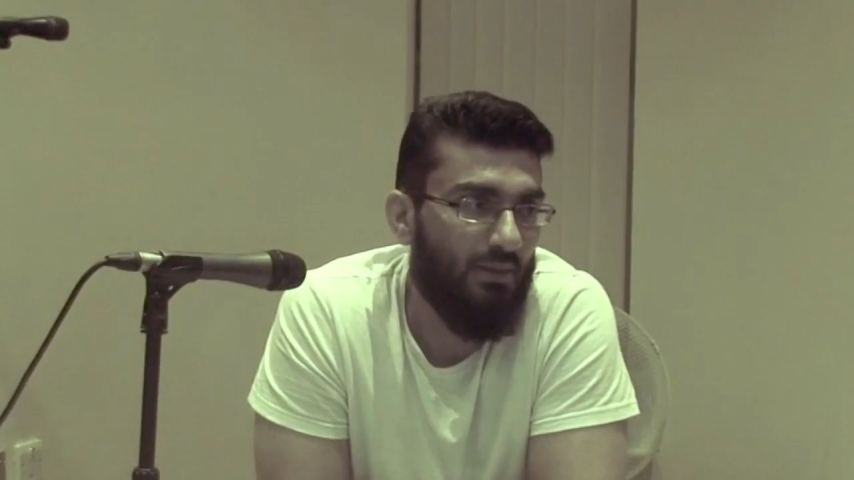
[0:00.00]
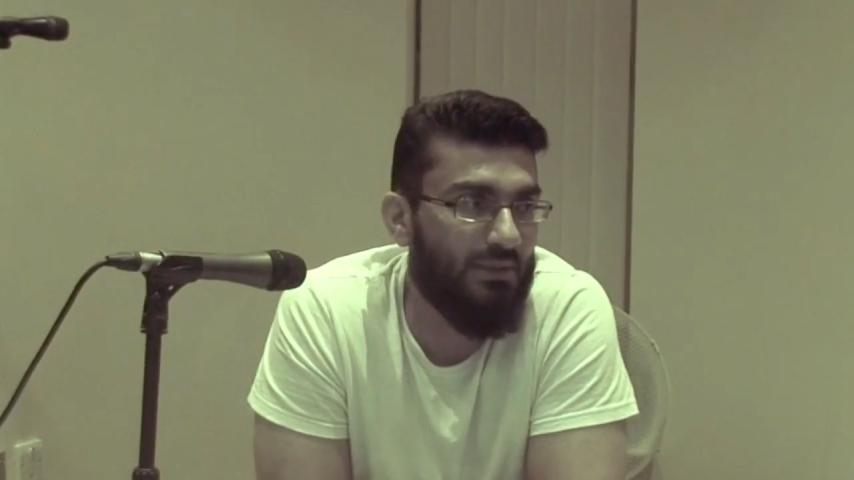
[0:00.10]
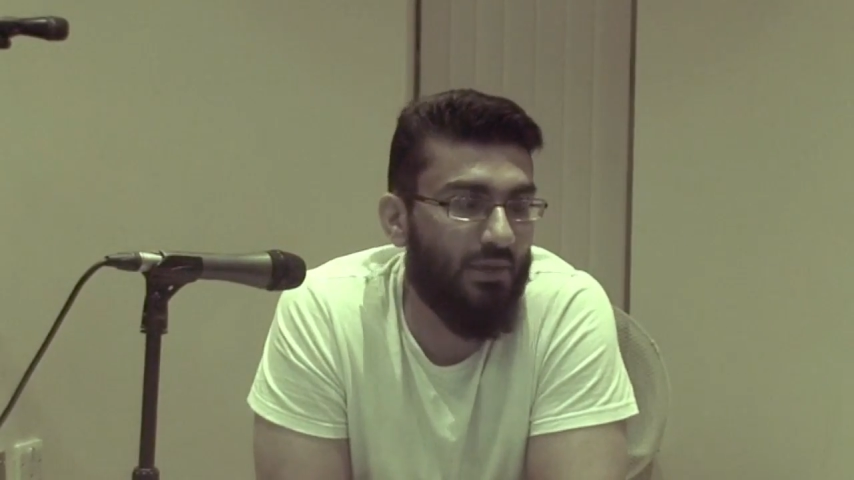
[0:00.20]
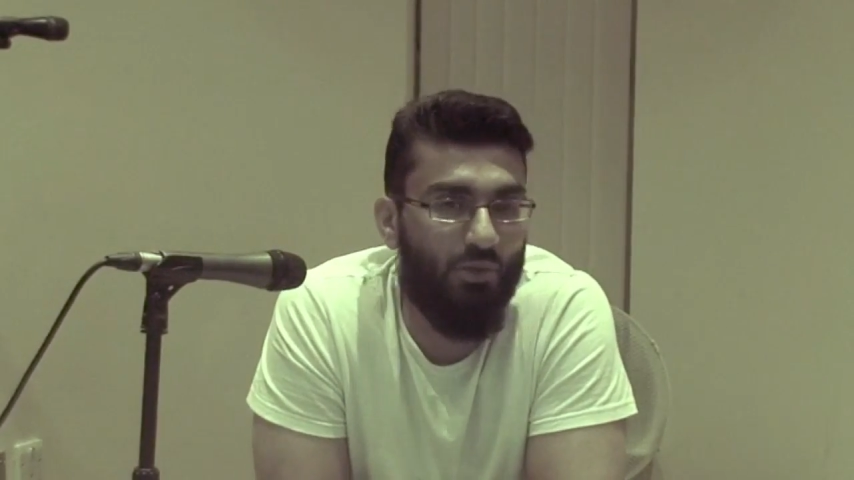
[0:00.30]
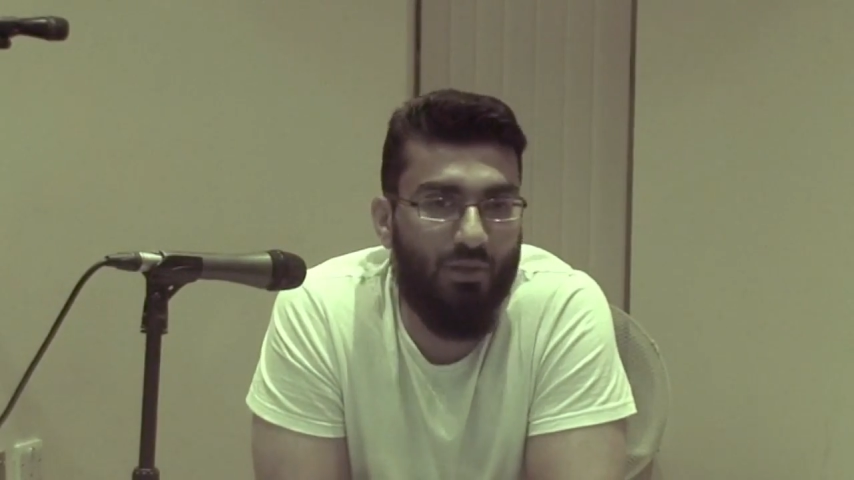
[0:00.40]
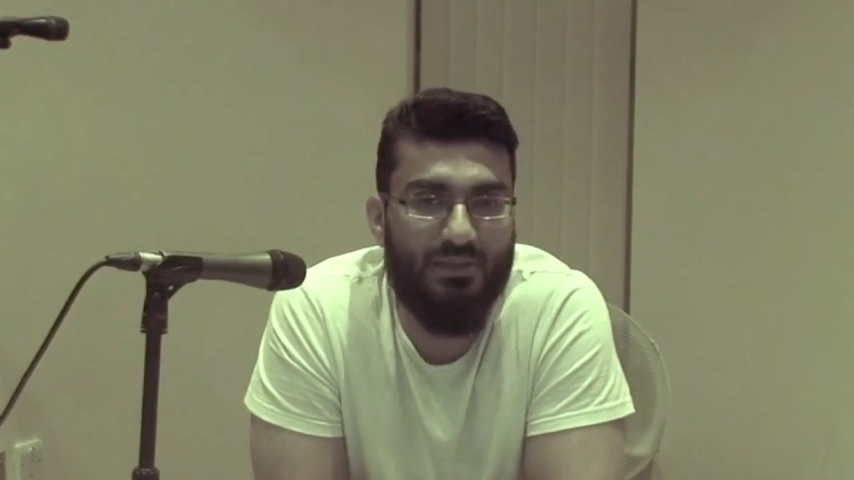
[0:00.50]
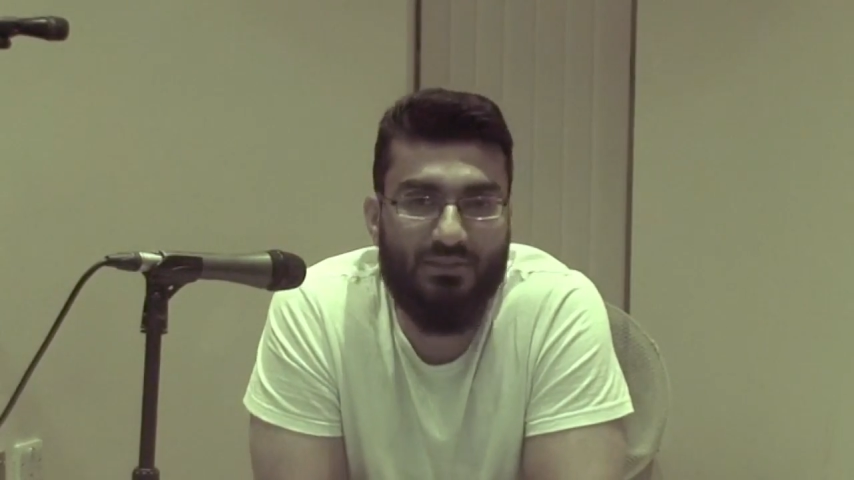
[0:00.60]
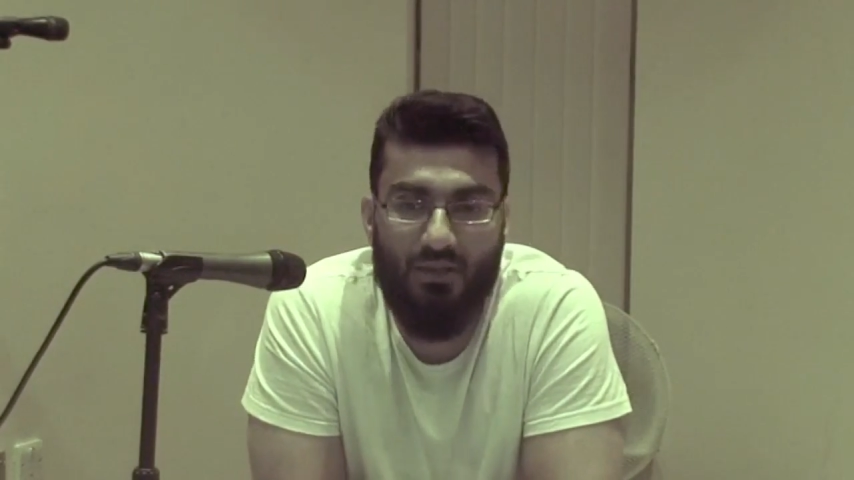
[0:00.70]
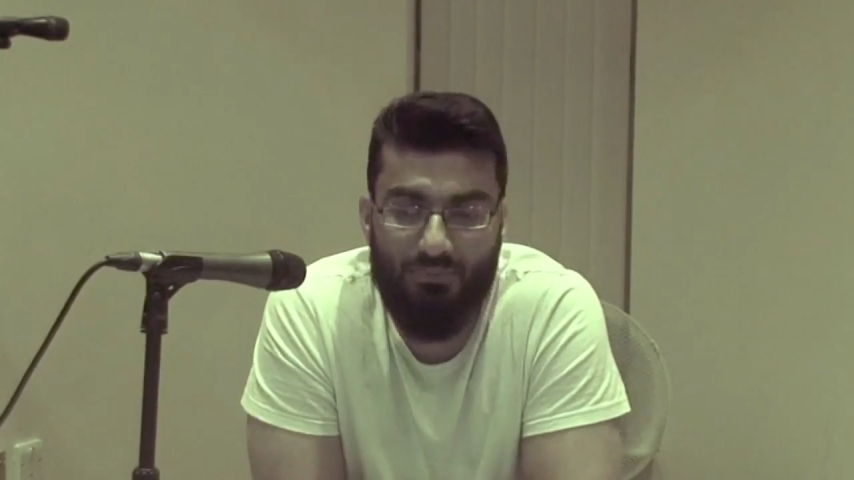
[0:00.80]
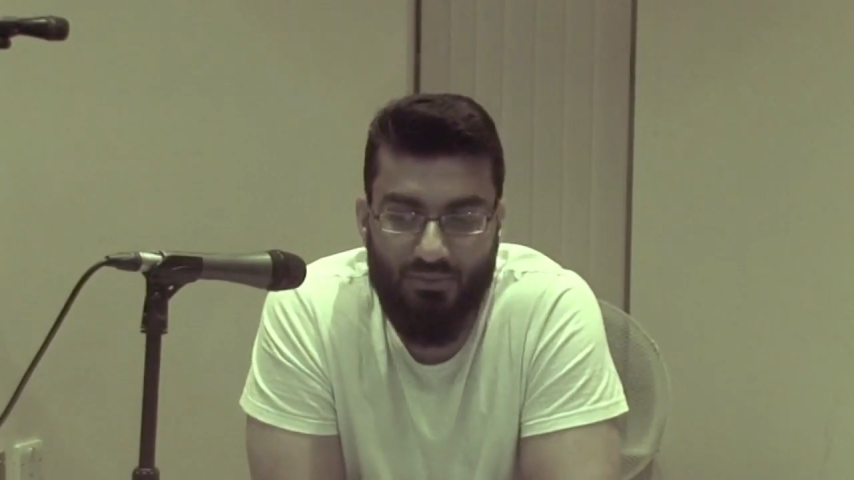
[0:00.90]
These are all
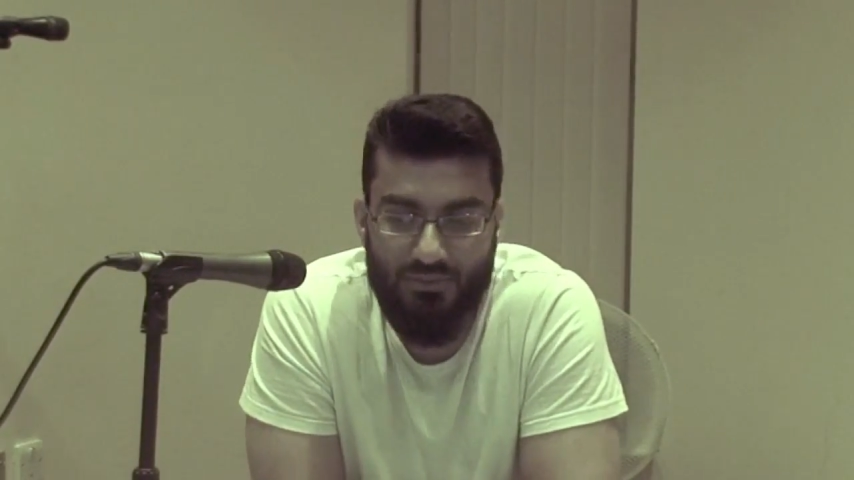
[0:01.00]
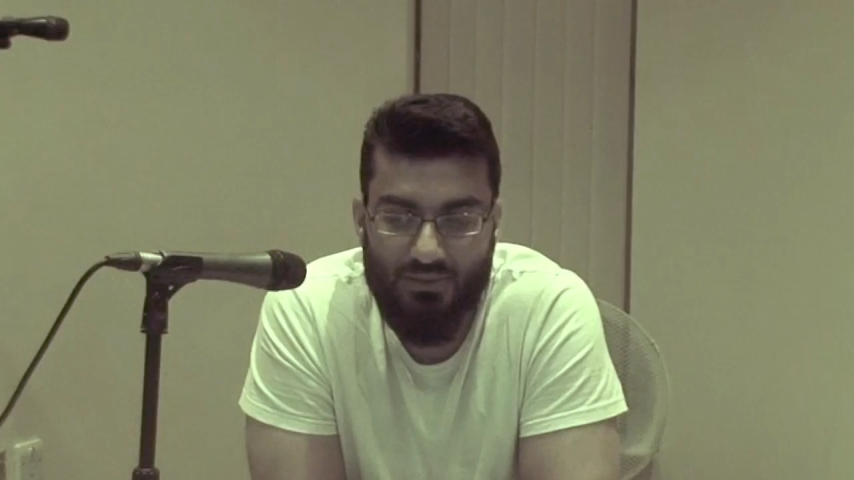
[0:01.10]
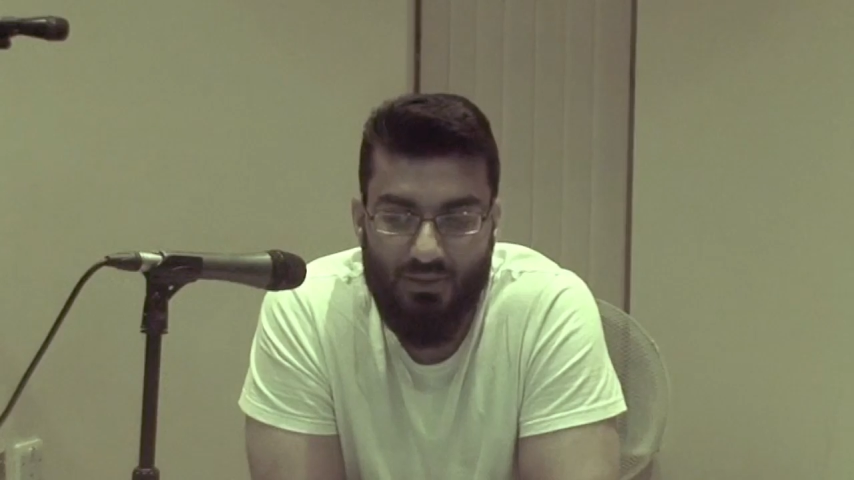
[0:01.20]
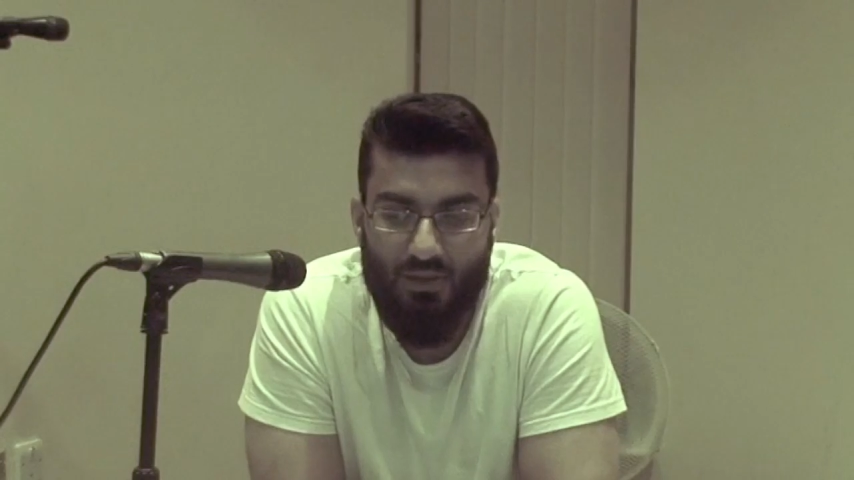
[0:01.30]
examples